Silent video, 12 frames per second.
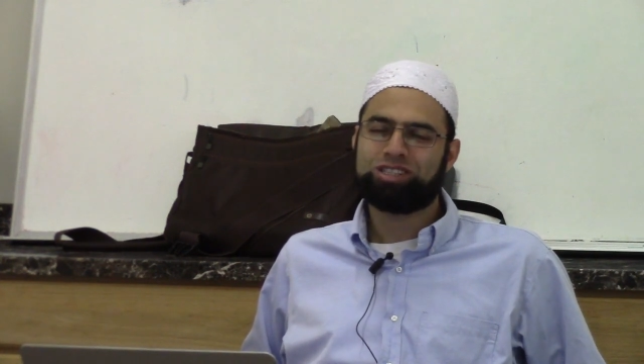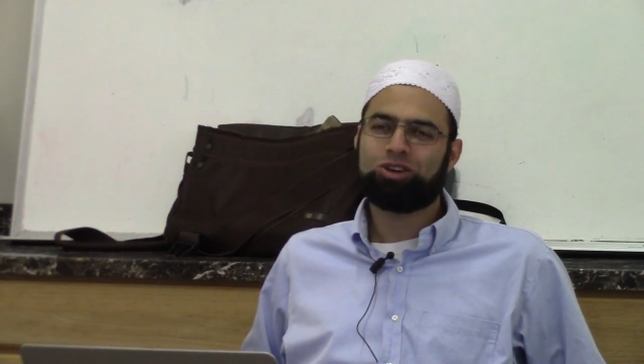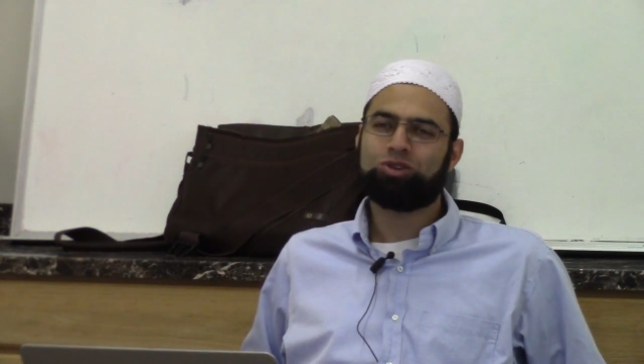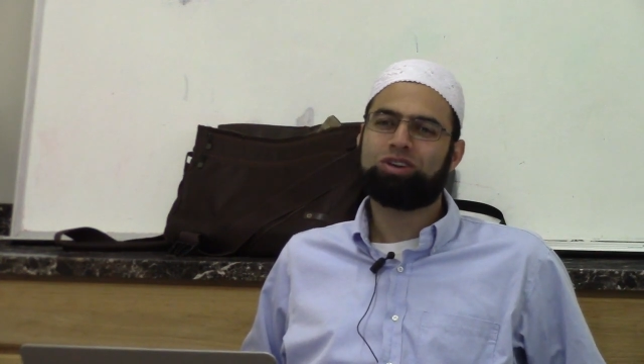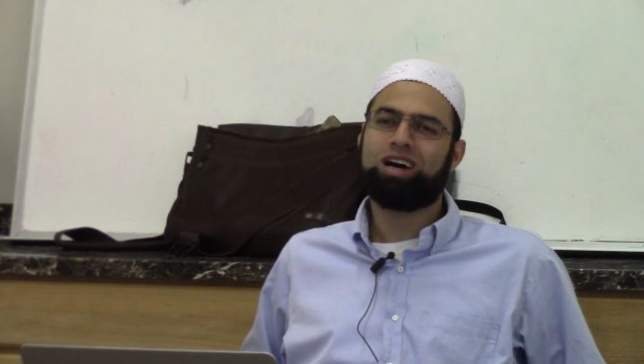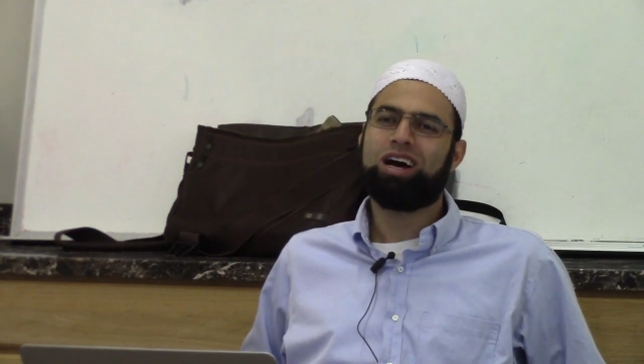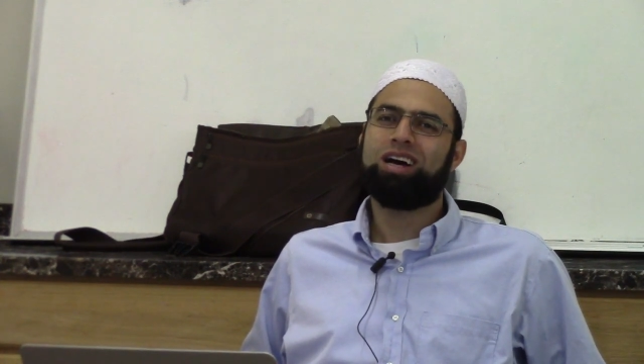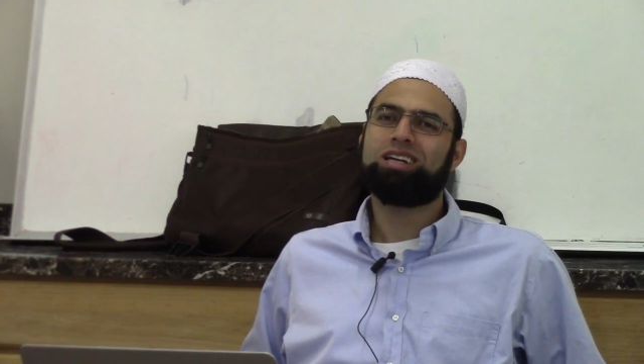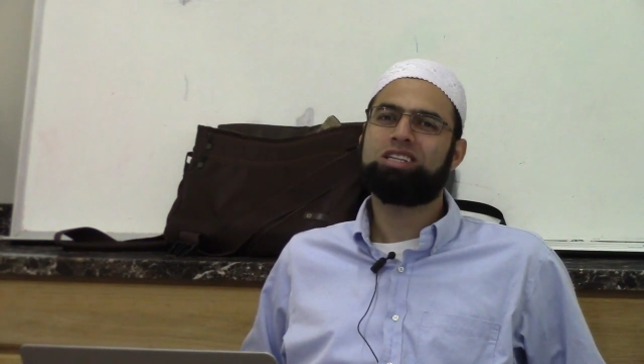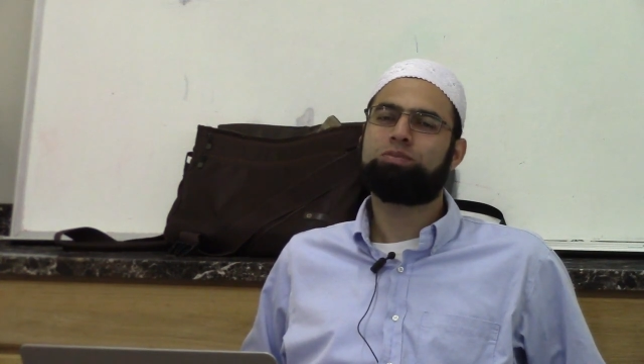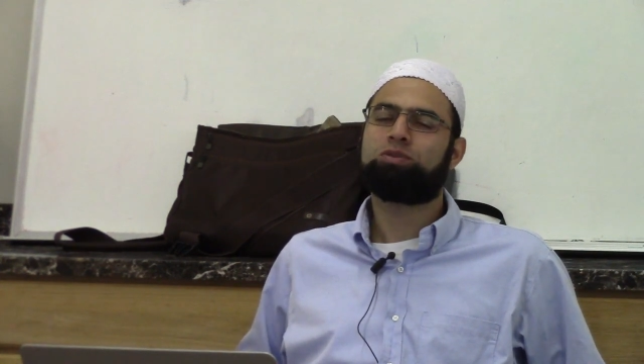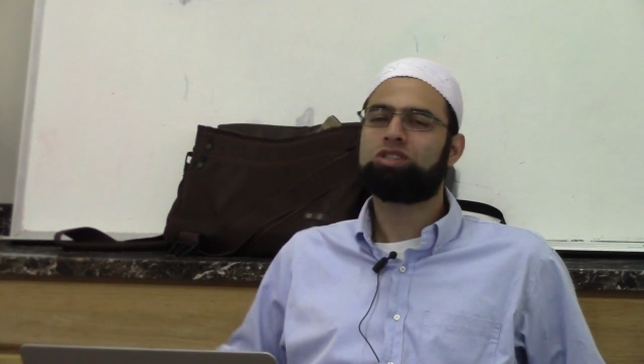the Quran
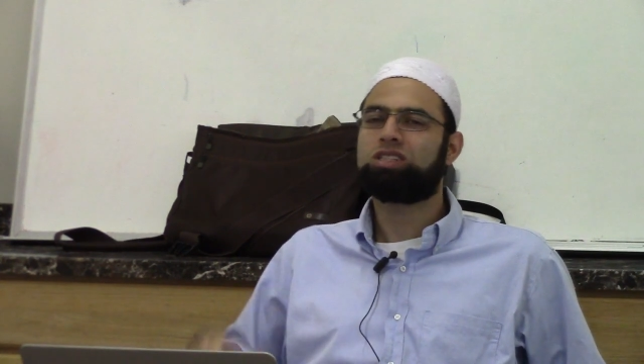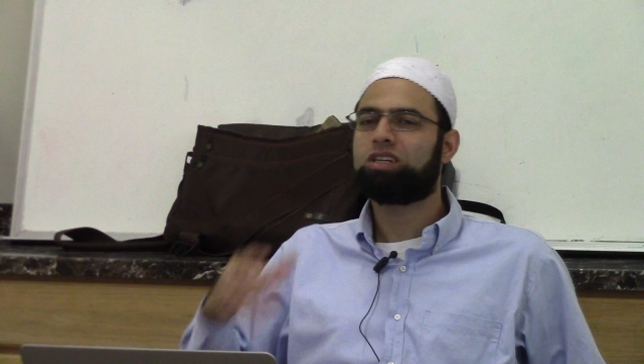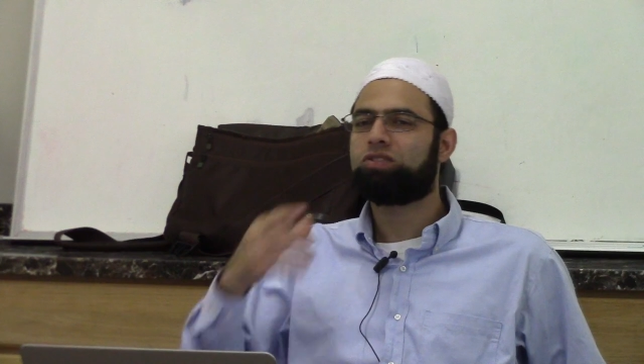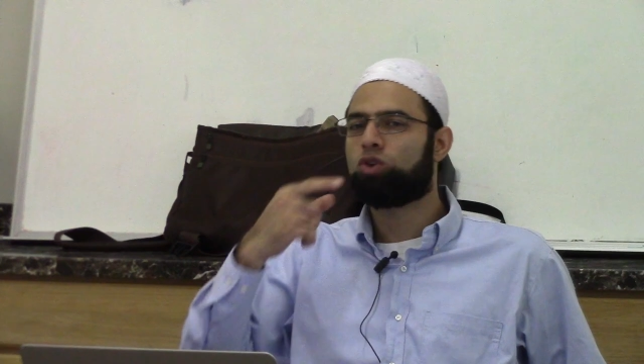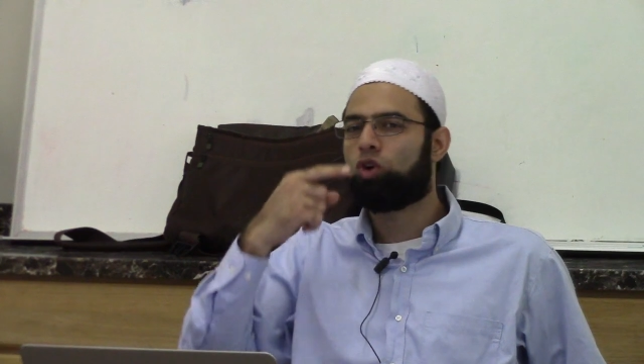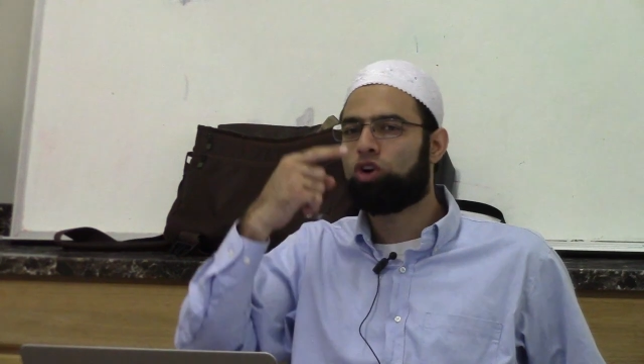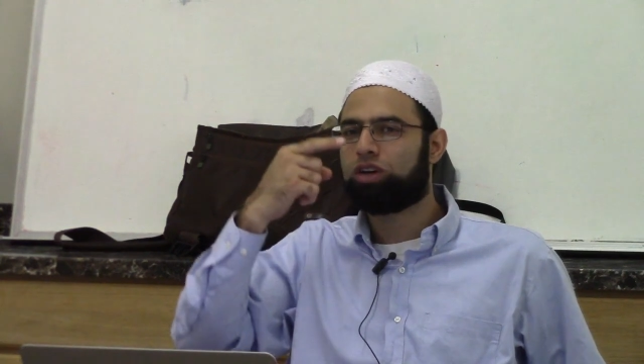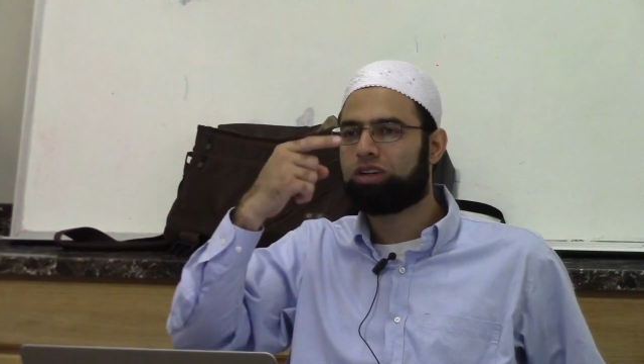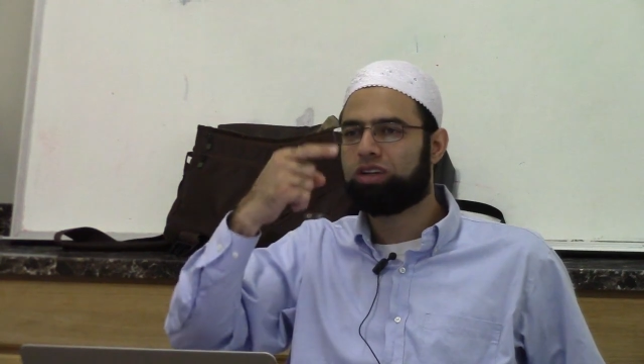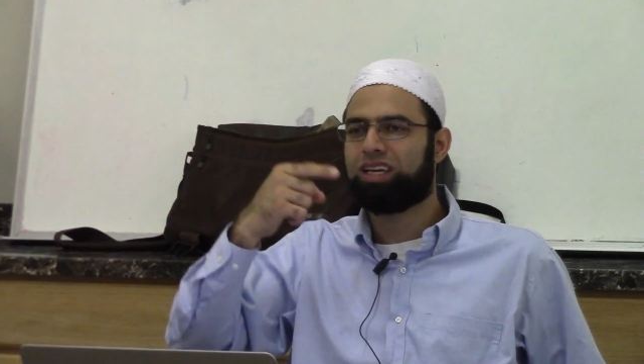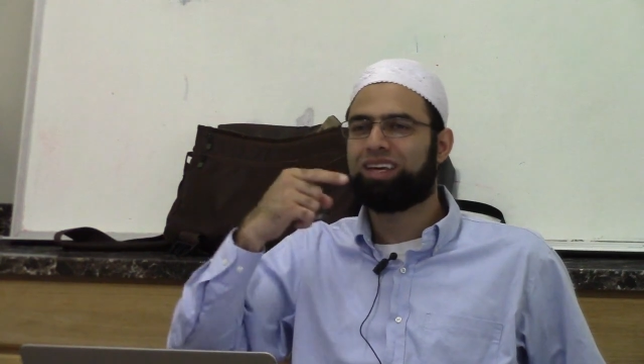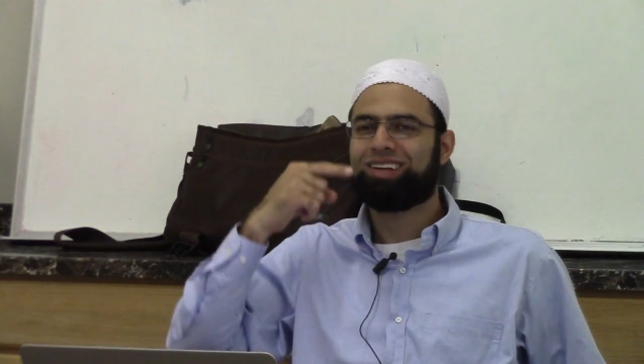is preserved
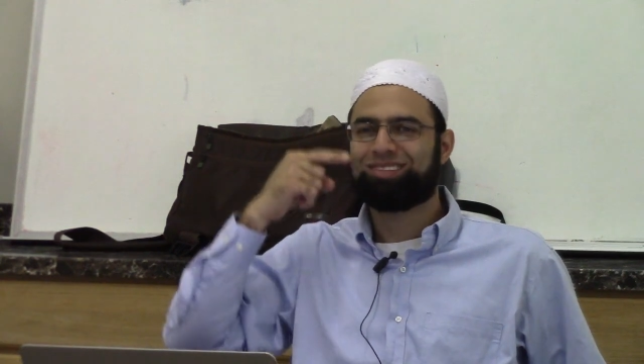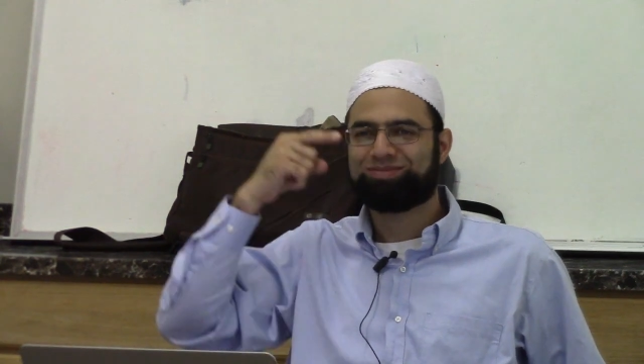orally